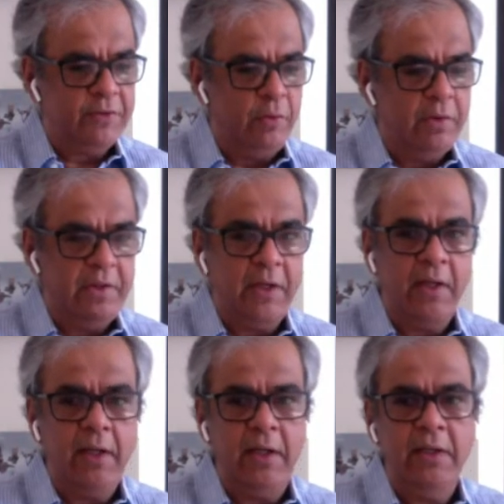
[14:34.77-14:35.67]
this whole
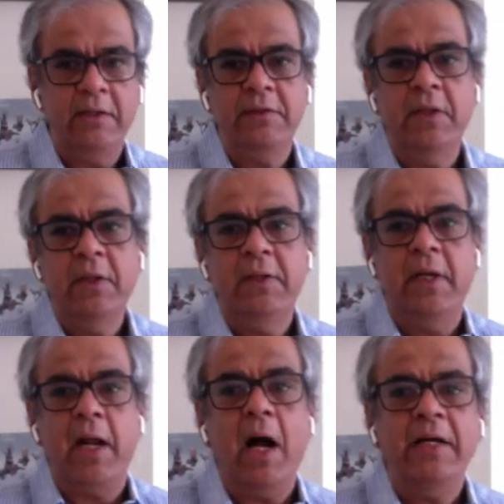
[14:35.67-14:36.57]
thing is
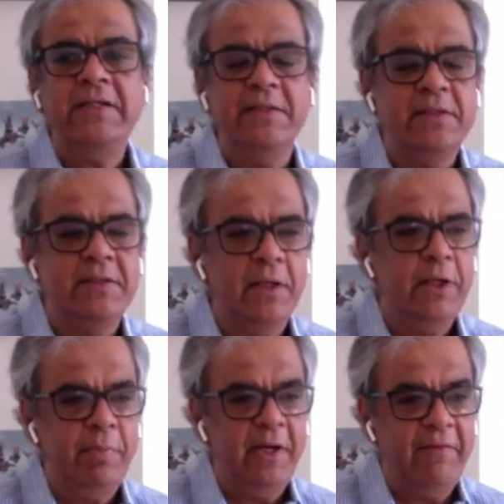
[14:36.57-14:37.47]
that I
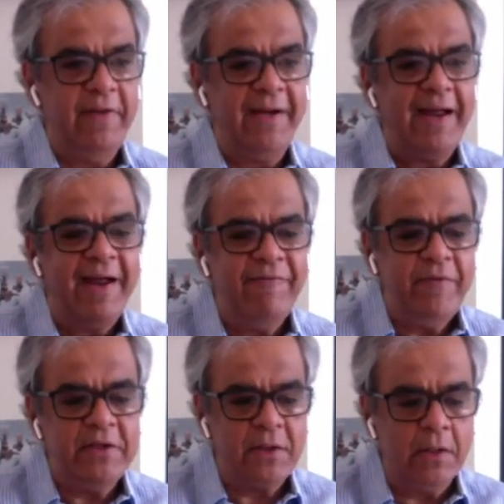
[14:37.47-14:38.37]
sincerely believe that
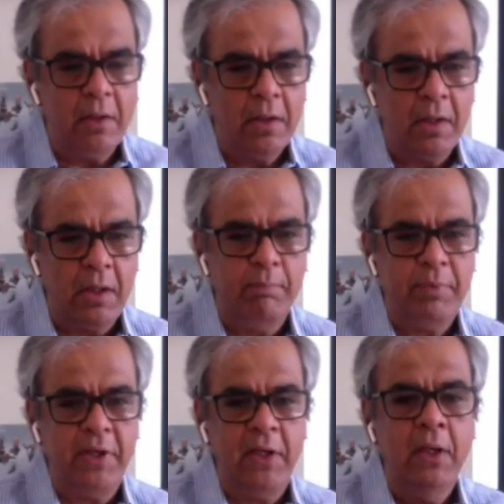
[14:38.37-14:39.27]
every single
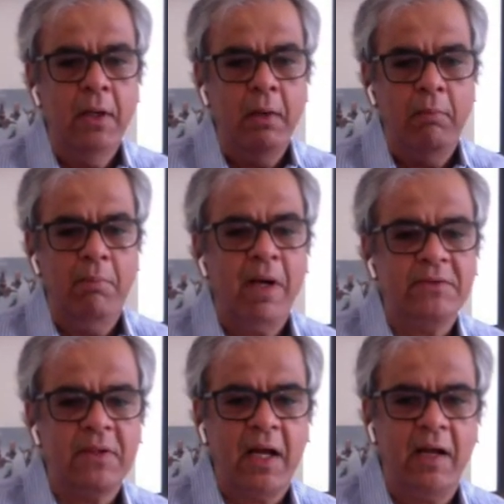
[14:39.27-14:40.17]
company
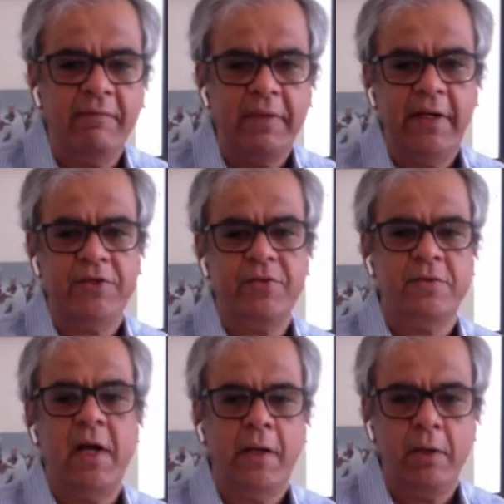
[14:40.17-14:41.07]
must have a
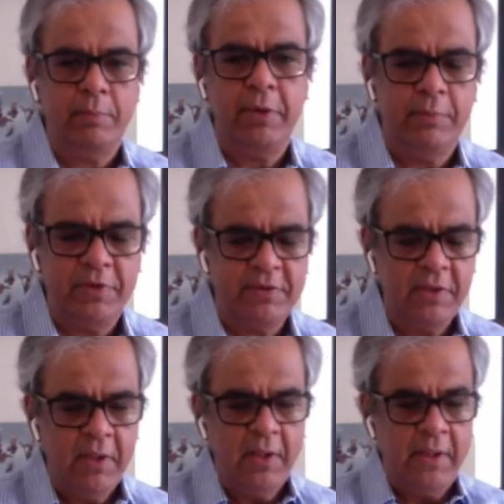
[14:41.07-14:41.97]
societal purpose.
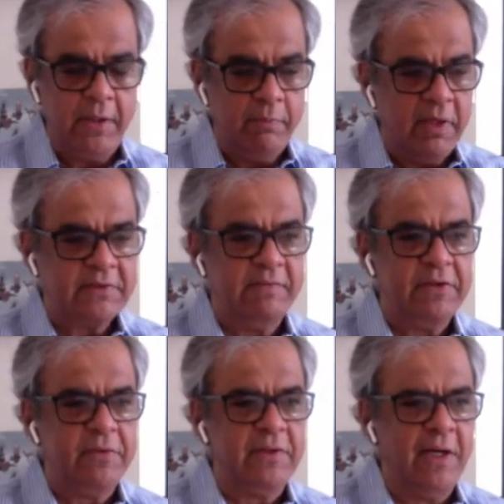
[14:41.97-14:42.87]
It must have
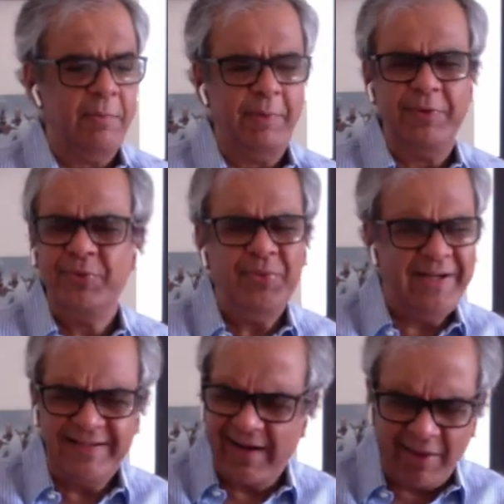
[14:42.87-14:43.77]
a societal purpose. Who
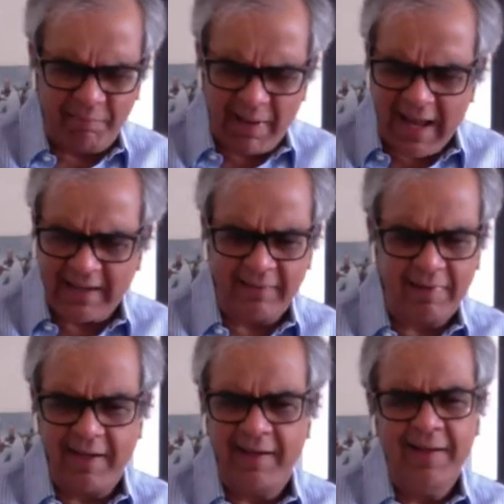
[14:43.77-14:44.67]
needs another bank,
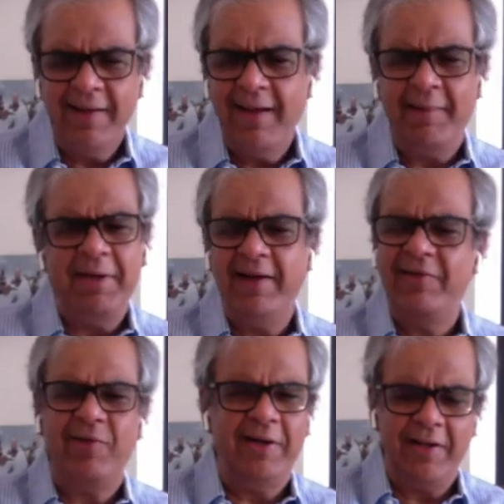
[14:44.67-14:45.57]
right? I mean,
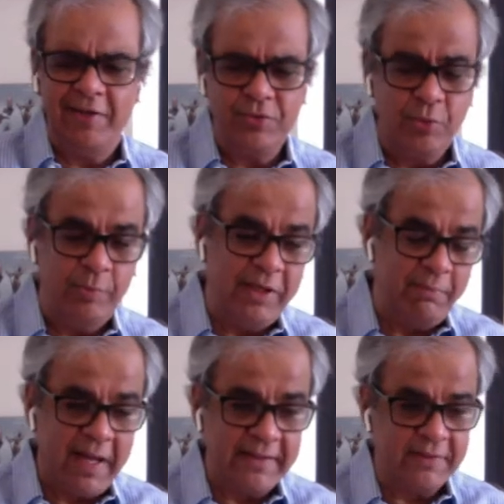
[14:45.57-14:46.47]
literally, there's so
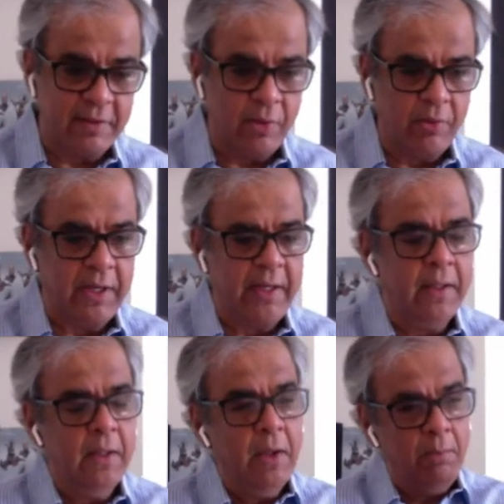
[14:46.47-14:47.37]
many banks around,
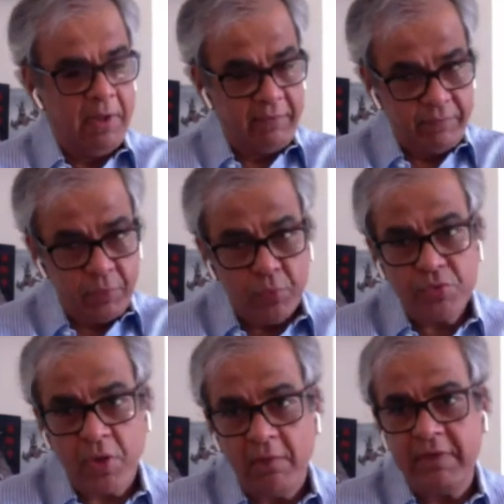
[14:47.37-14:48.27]
right? But if
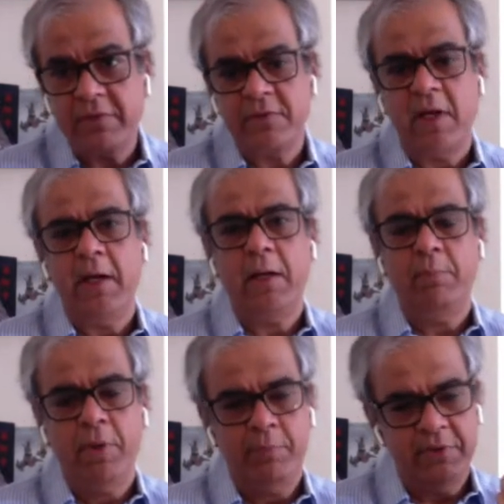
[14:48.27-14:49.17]
you solve a societal
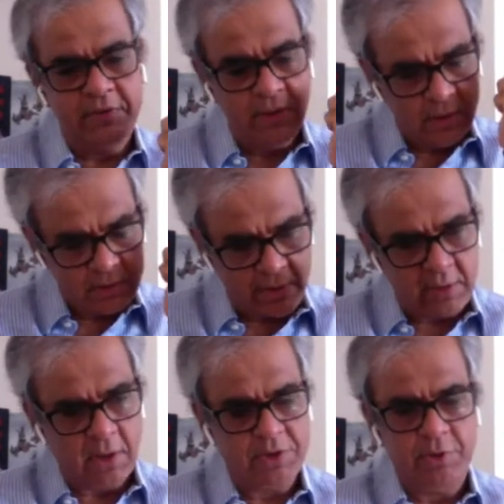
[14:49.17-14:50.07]
purpose,
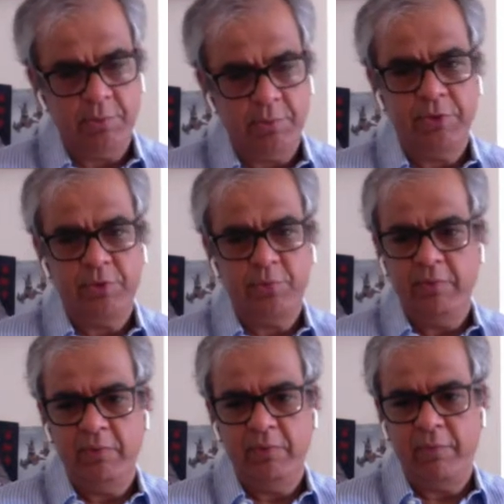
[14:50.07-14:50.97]
then
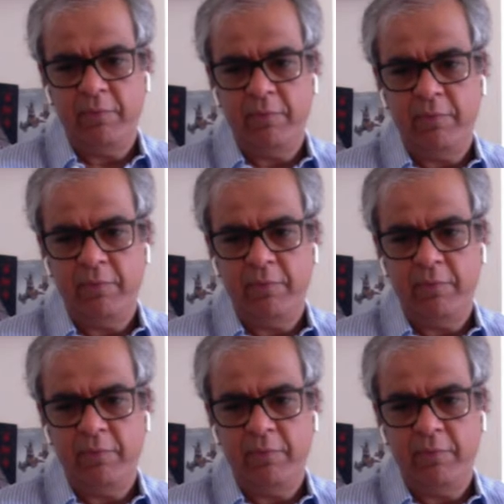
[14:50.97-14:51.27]
customers will.